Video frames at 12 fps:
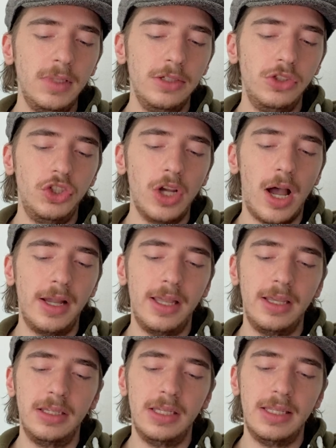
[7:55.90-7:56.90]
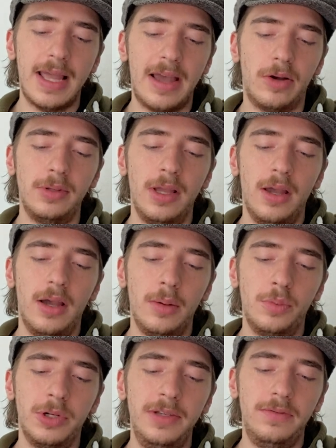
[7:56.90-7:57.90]
Jotting, noun, a
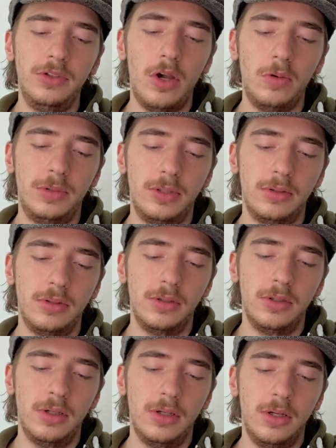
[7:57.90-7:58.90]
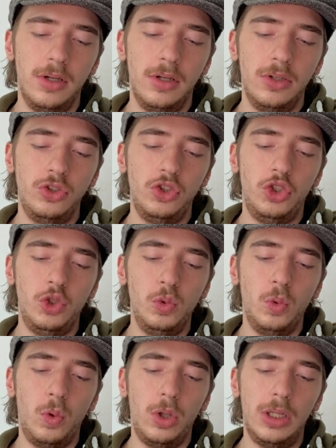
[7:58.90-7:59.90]
brief note.
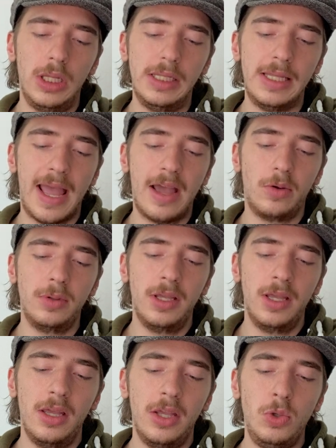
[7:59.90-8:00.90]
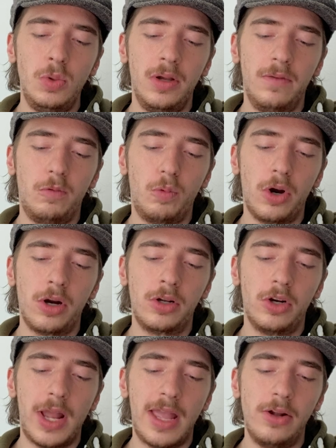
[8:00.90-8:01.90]
Joule, noun, a unit of
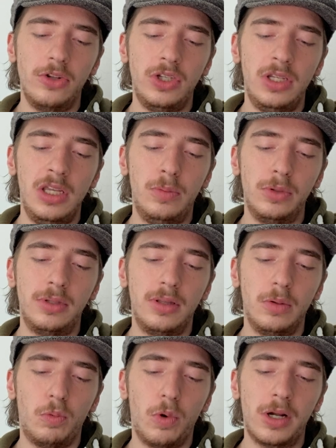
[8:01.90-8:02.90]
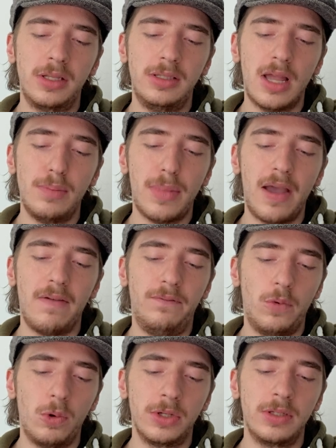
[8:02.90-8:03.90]
work or energy equal to the work done by a
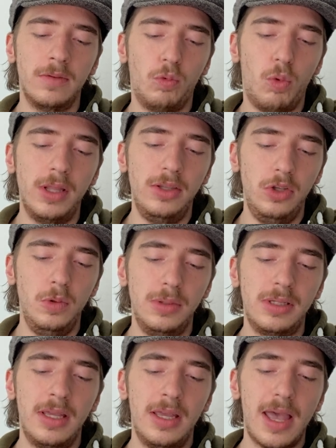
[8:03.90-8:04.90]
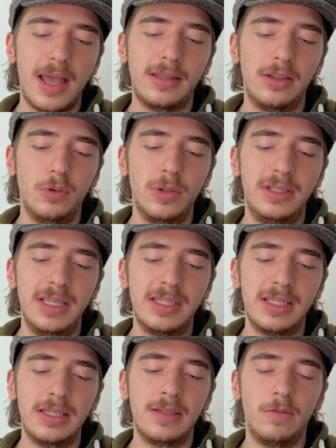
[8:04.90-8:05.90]
force of 1 newton acting through a
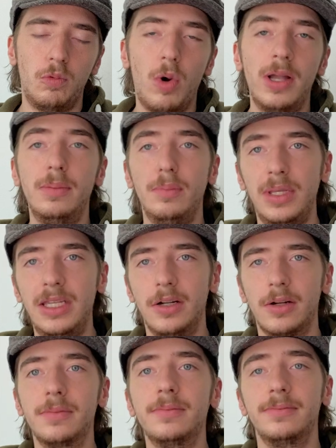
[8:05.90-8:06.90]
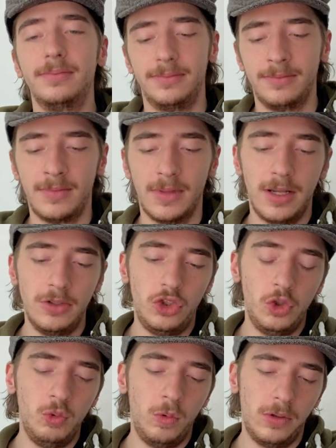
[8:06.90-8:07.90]
distance of 1 meter. A
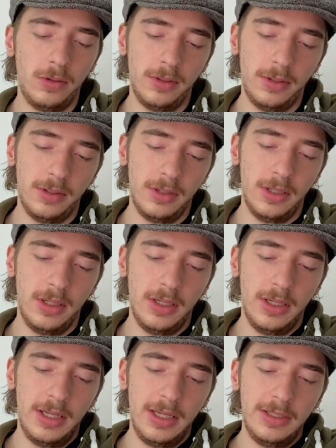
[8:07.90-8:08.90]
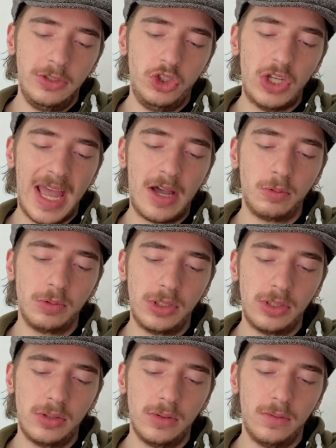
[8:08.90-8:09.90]
joule.
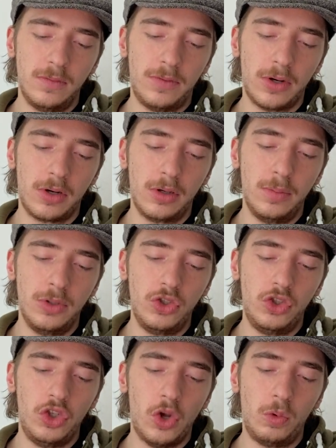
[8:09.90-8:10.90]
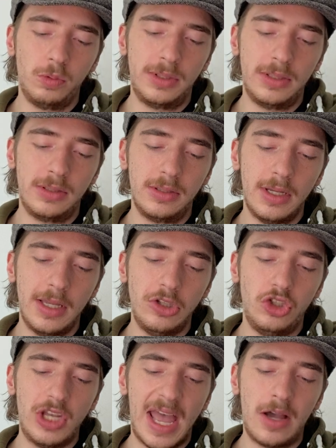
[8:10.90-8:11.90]
Jounce, verb, jolt.
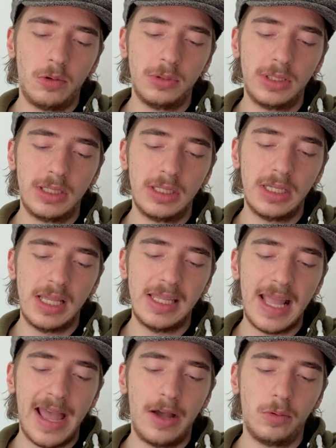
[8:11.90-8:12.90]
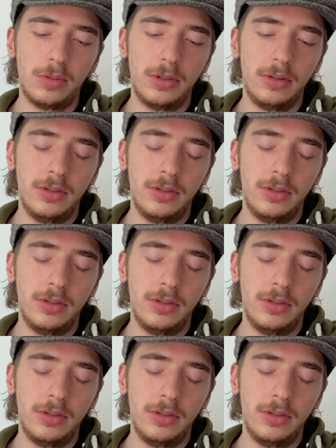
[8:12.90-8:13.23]
Jounce, noun.